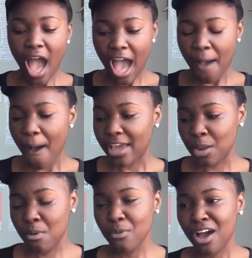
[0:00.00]
I
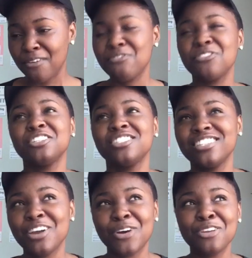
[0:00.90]
remember
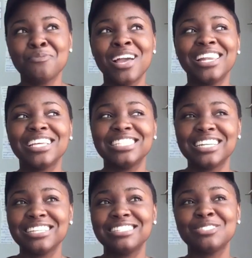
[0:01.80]
first year, one of my
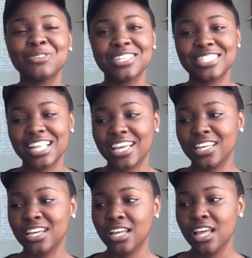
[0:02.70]
lecturers was
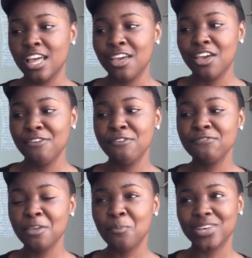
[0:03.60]
like,
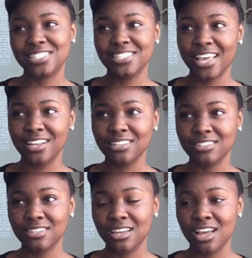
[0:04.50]
50%